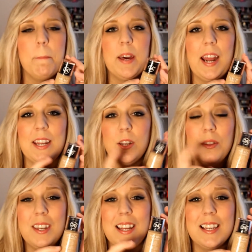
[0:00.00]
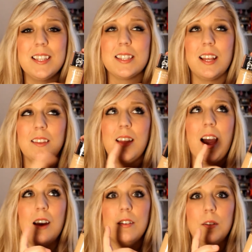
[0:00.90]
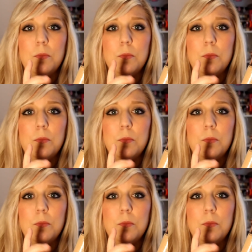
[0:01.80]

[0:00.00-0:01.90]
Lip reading: But I know that it is a lot